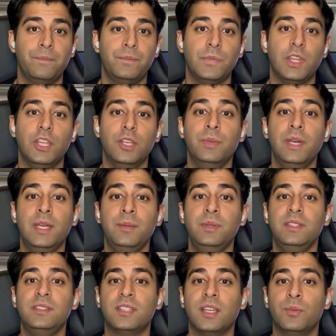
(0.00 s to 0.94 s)
You may be
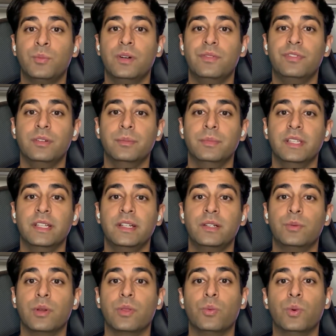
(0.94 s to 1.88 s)
somewhat familiar
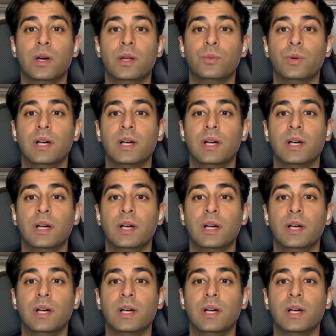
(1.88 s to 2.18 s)
with what will